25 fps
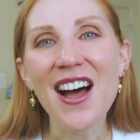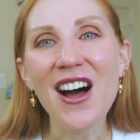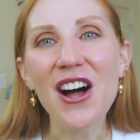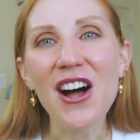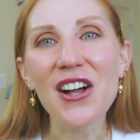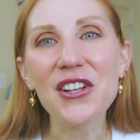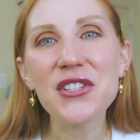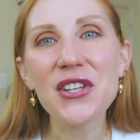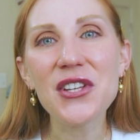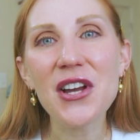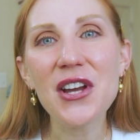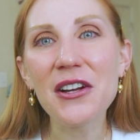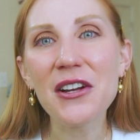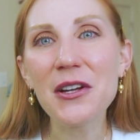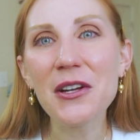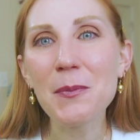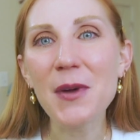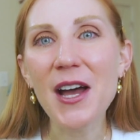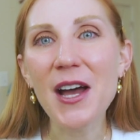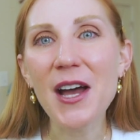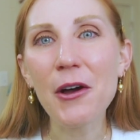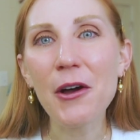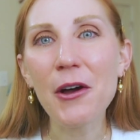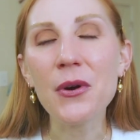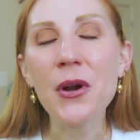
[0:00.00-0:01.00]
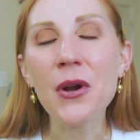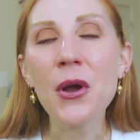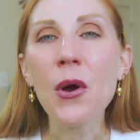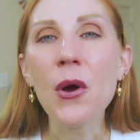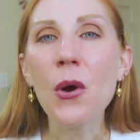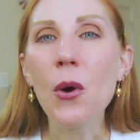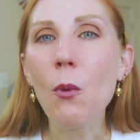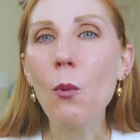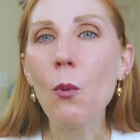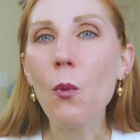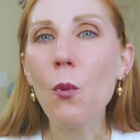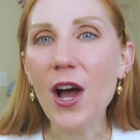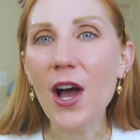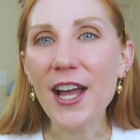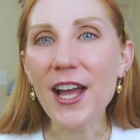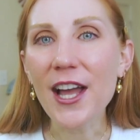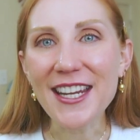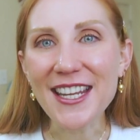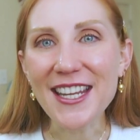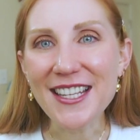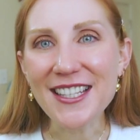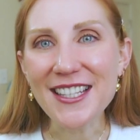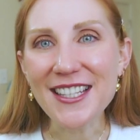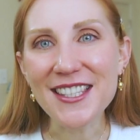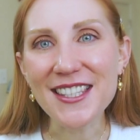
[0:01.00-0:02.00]
I'll talk about what
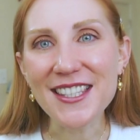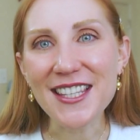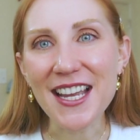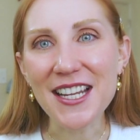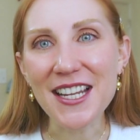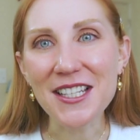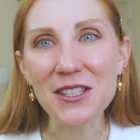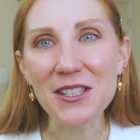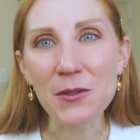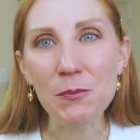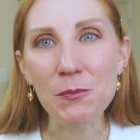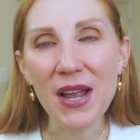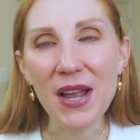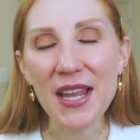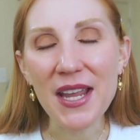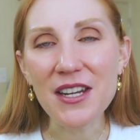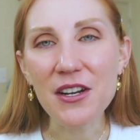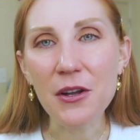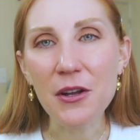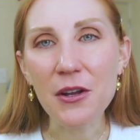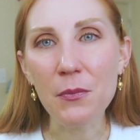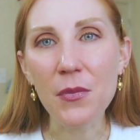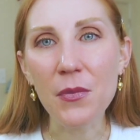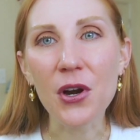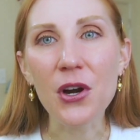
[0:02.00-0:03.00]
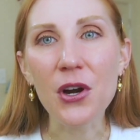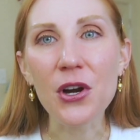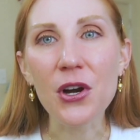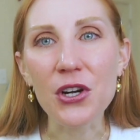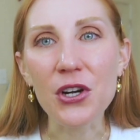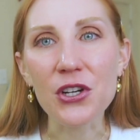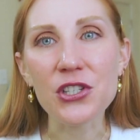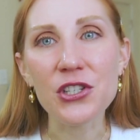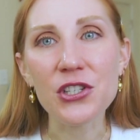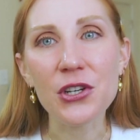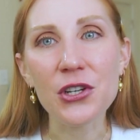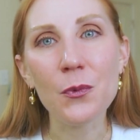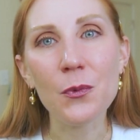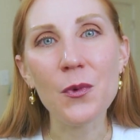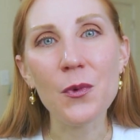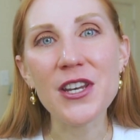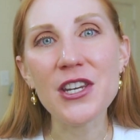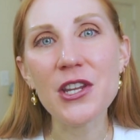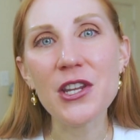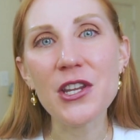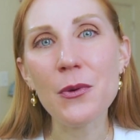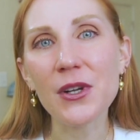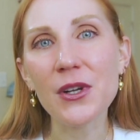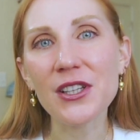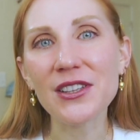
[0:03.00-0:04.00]
insights might emerge
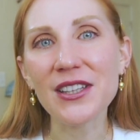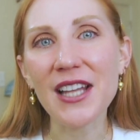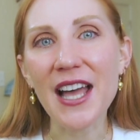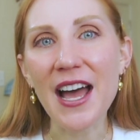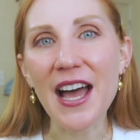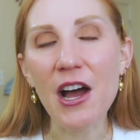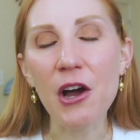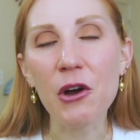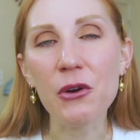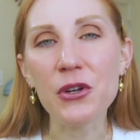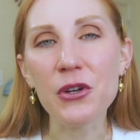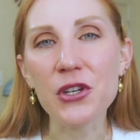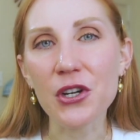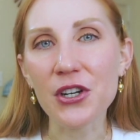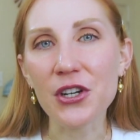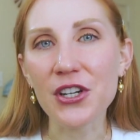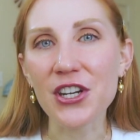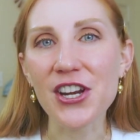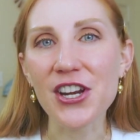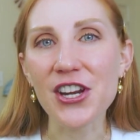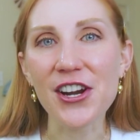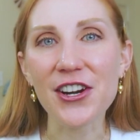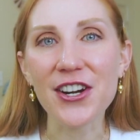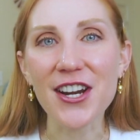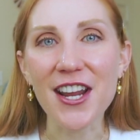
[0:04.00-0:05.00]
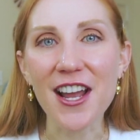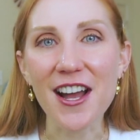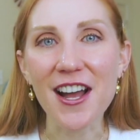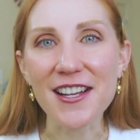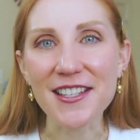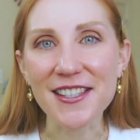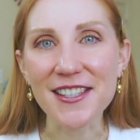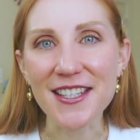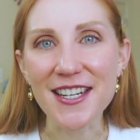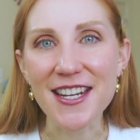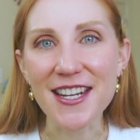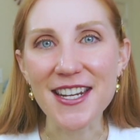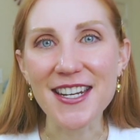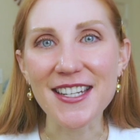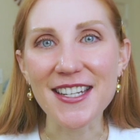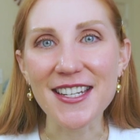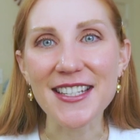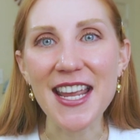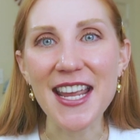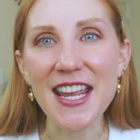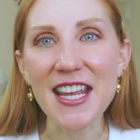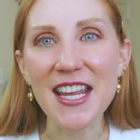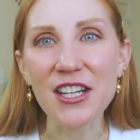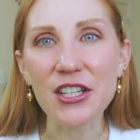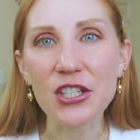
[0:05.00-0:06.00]
when you allow your curiosity to
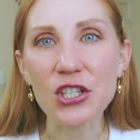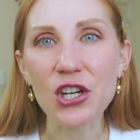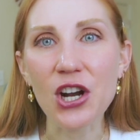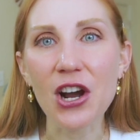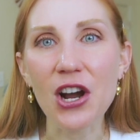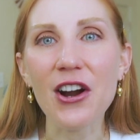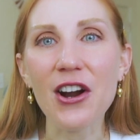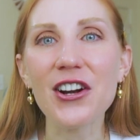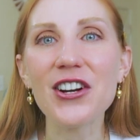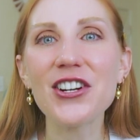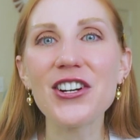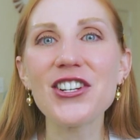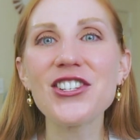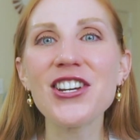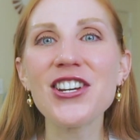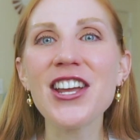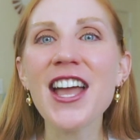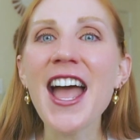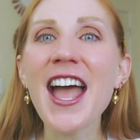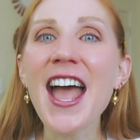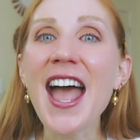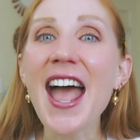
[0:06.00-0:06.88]
take charge,